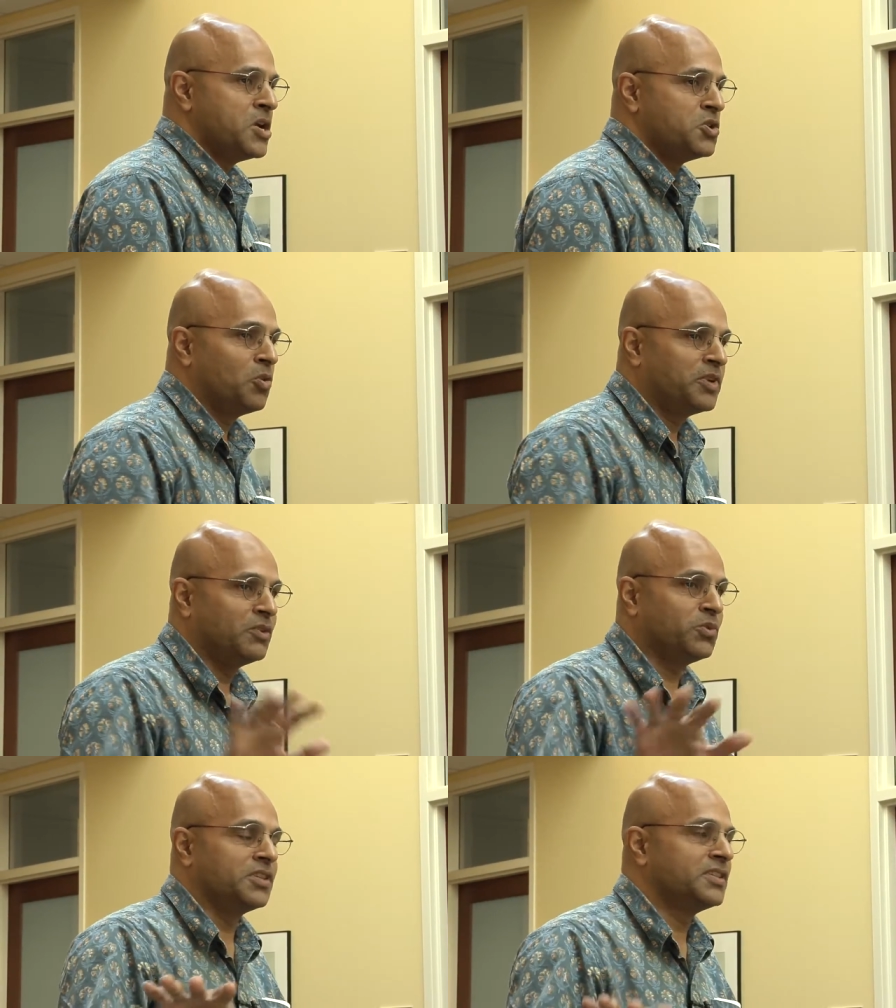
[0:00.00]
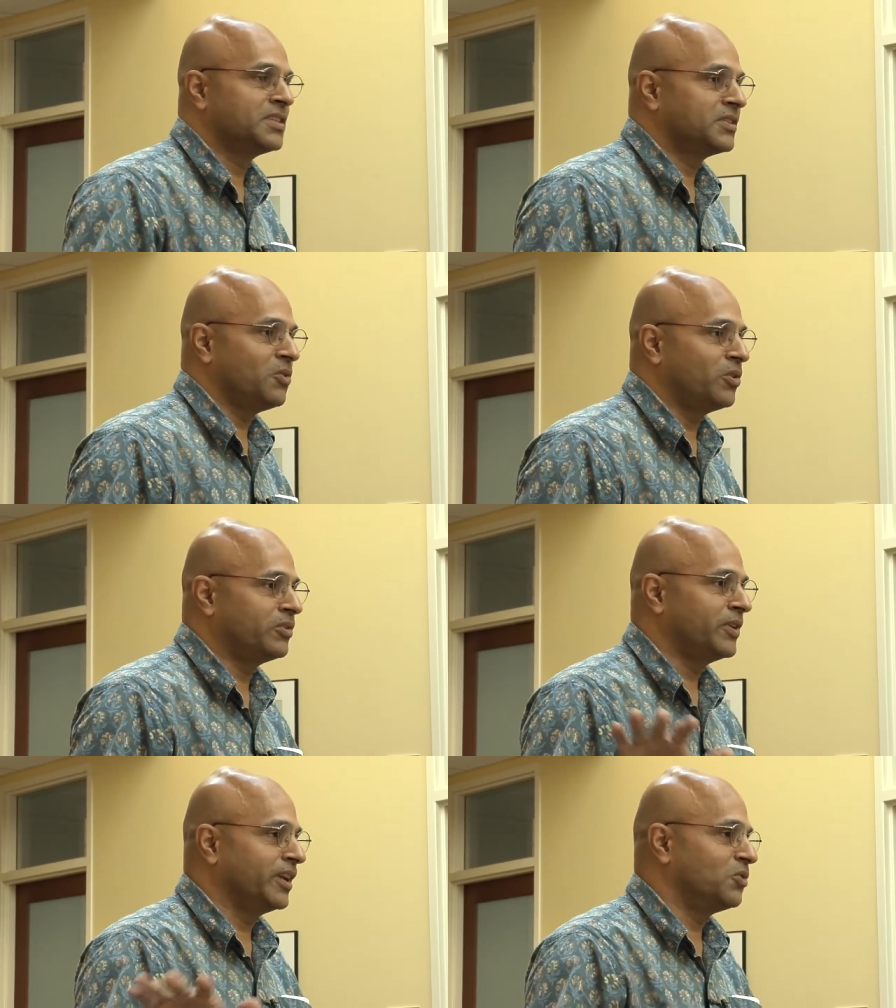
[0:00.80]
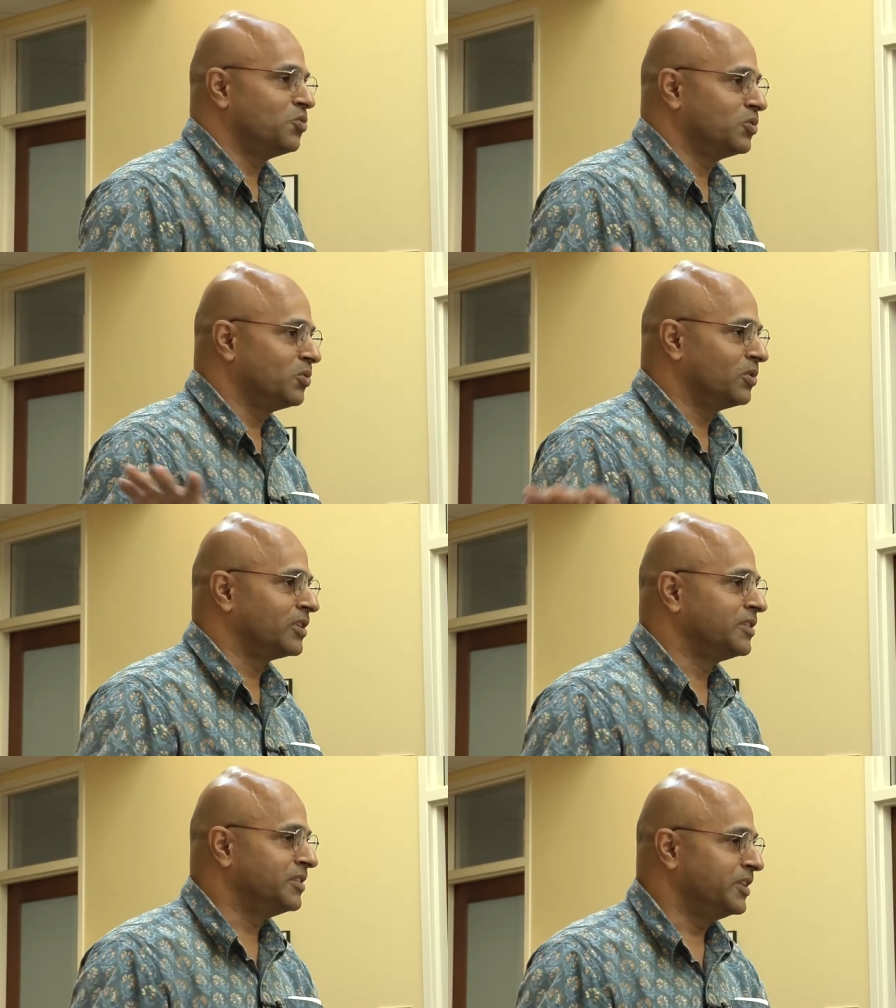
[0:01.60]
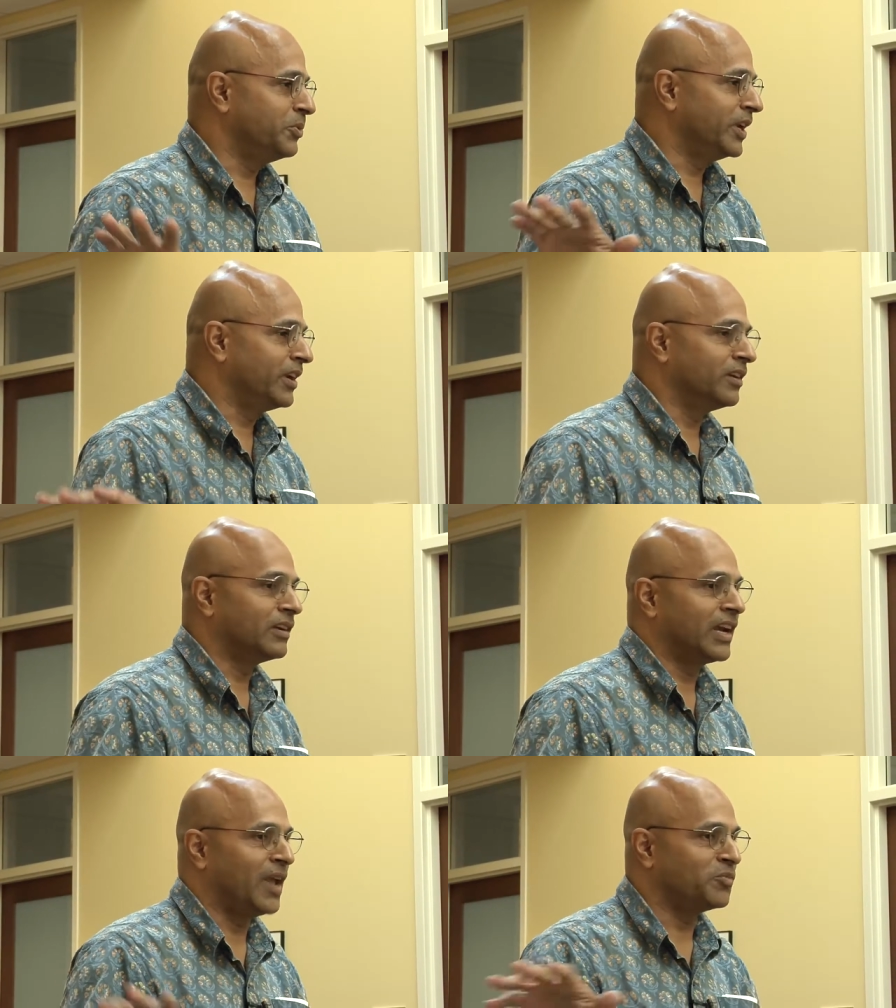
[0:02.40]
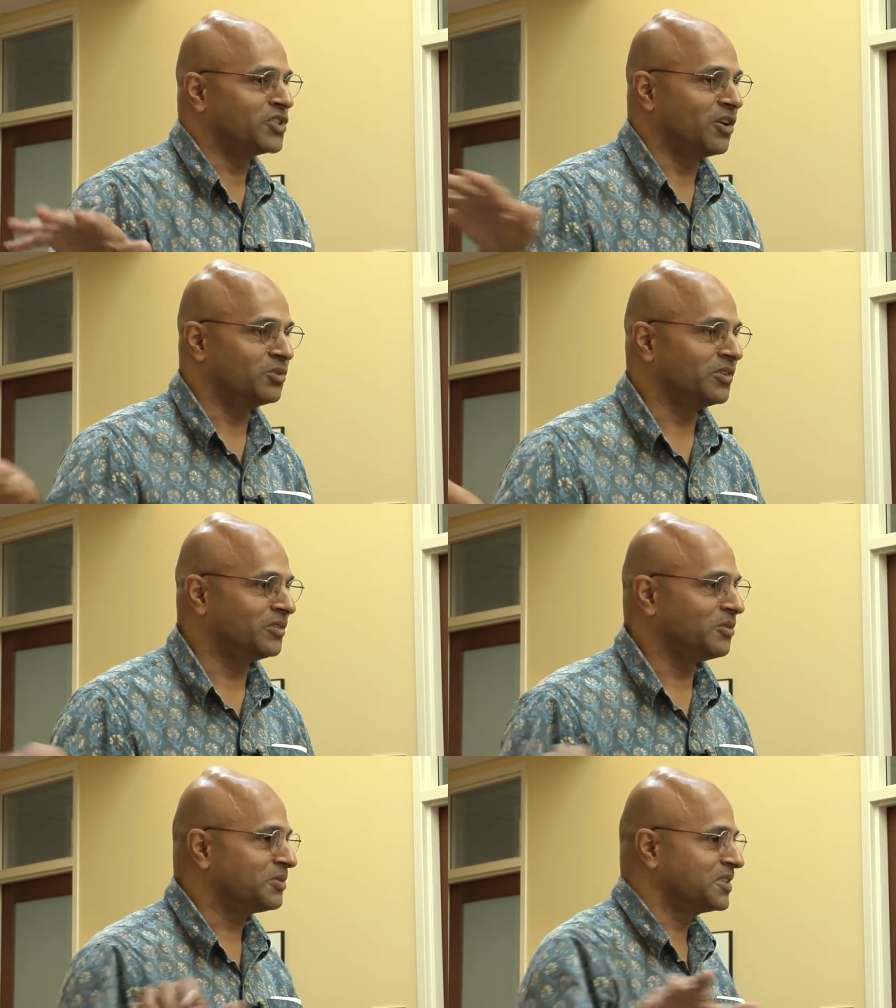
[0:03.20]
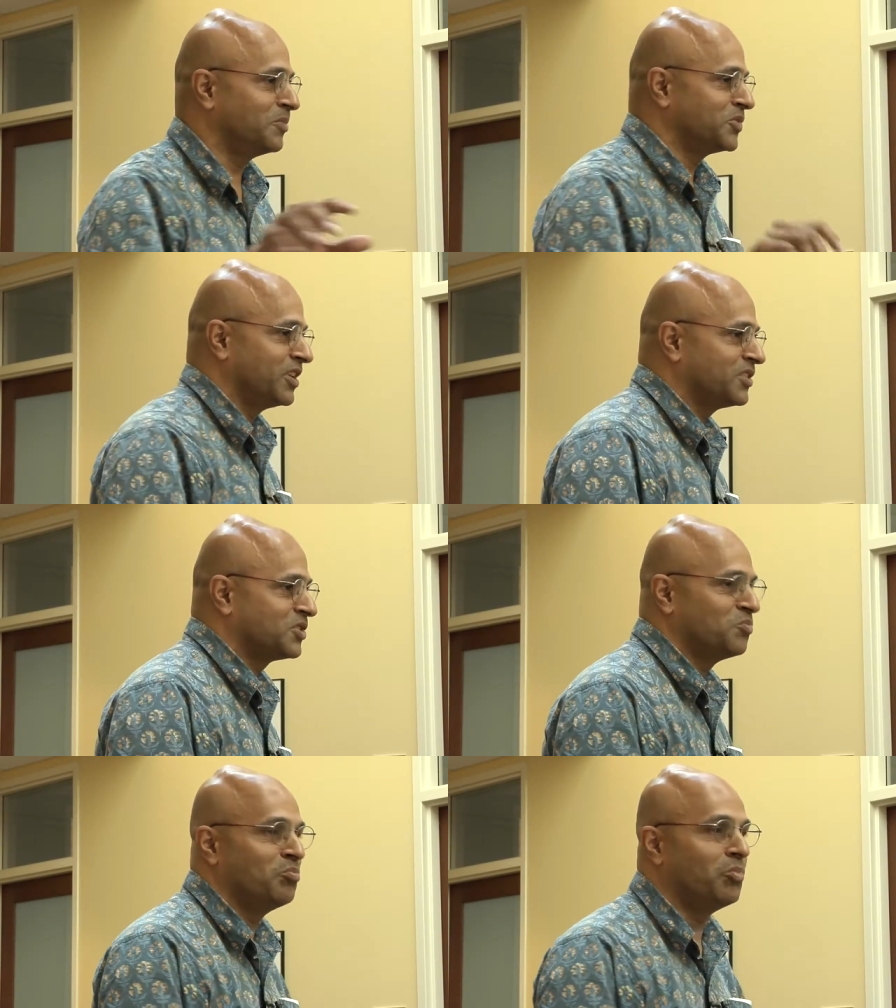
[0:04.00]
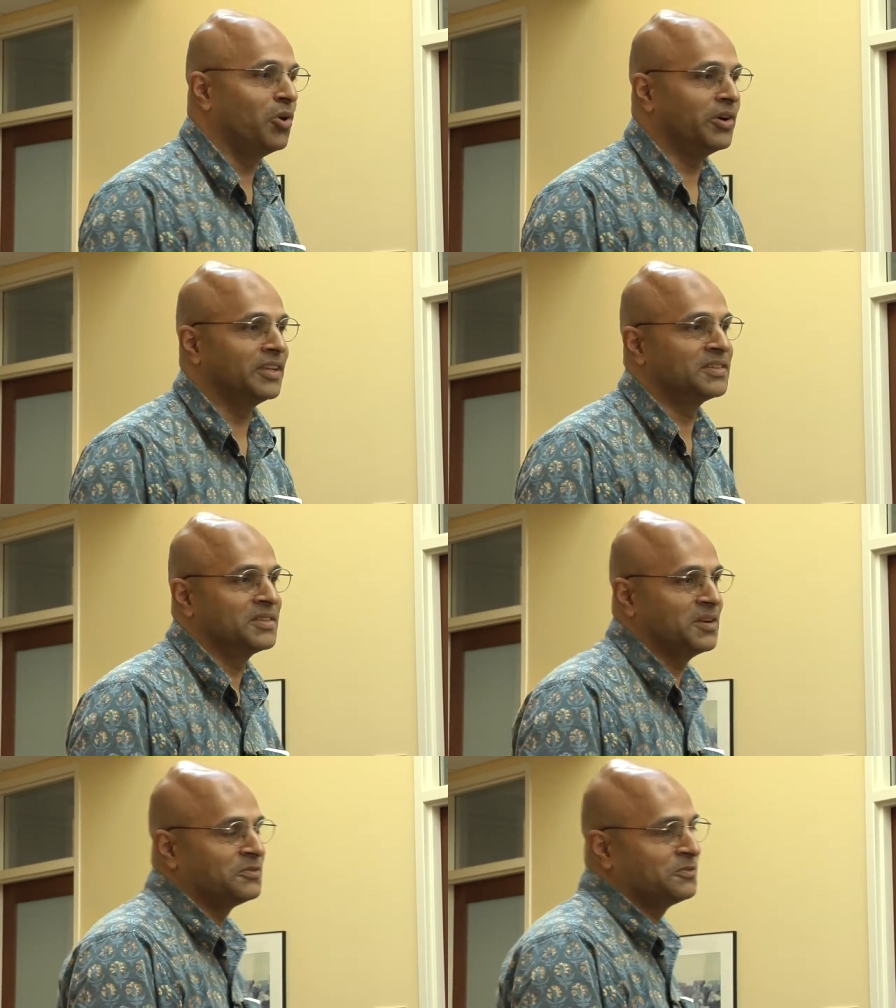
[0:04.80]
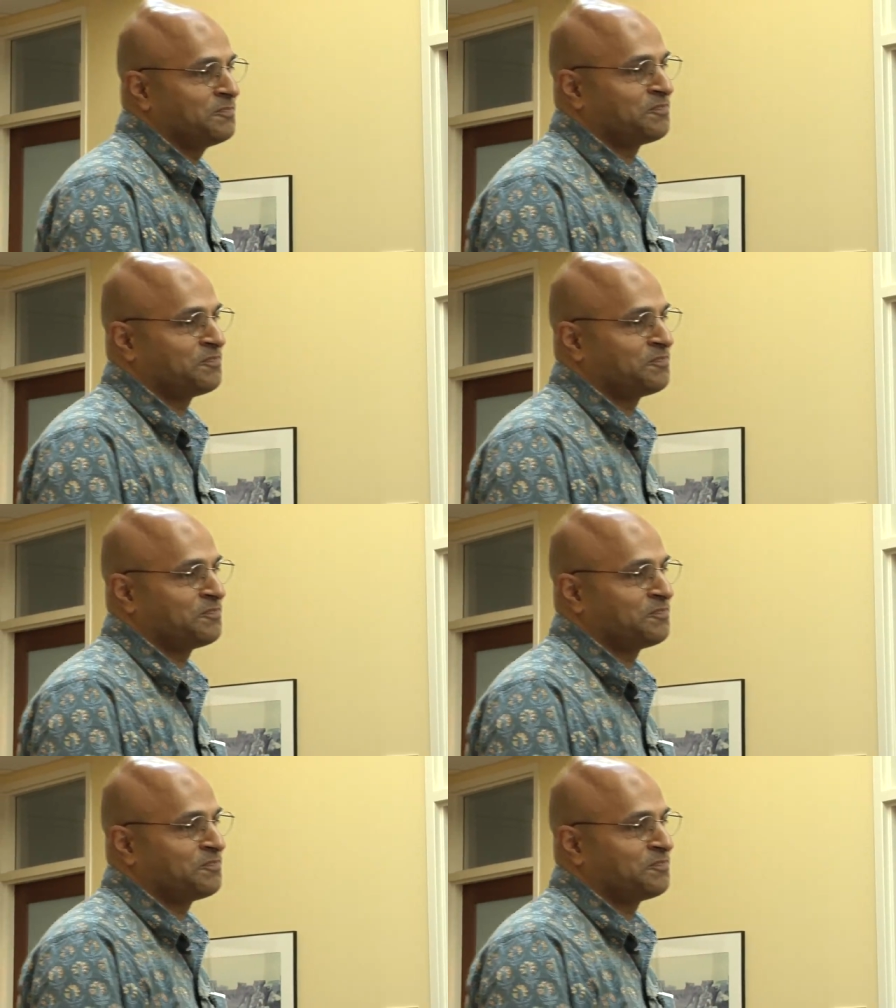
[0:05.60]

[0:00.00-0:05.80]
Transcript: Nobody was ordering good old New England clam chowder or some such boring stuff.